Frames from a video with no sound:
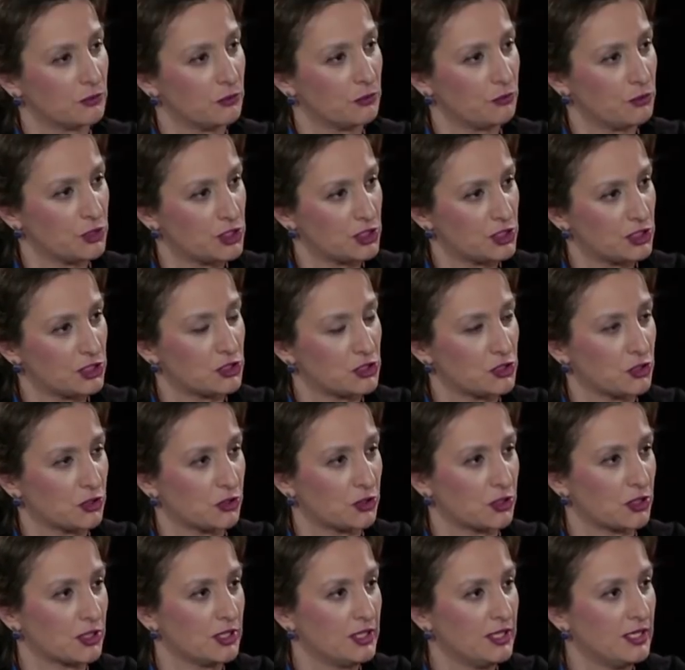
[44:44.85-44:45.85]
Which is
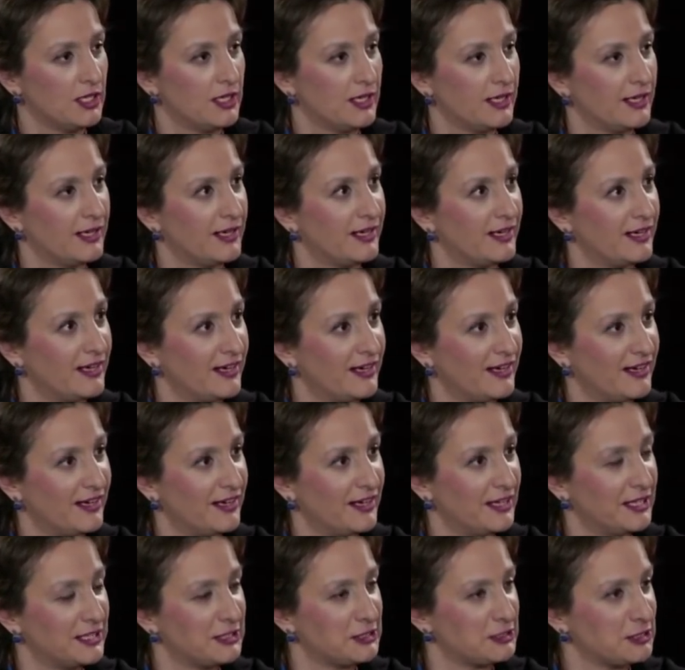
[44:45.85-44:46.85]
your
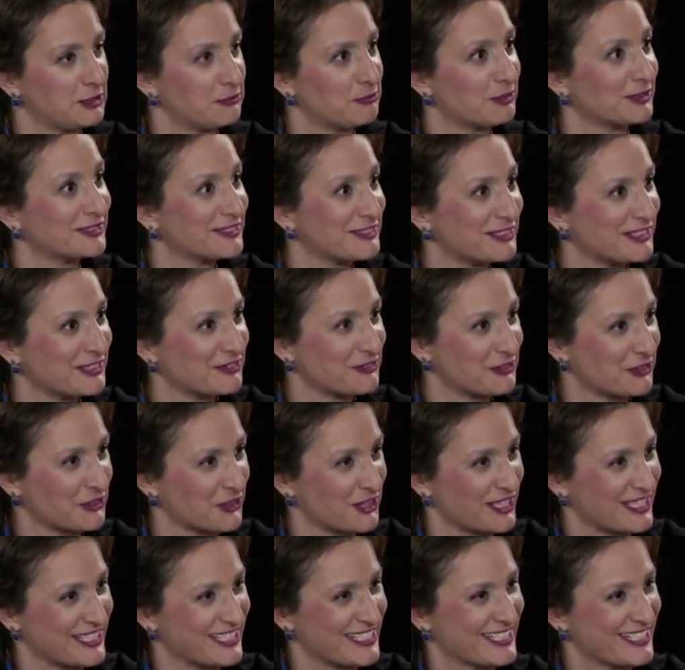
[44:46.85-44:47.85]
tip and trick for this?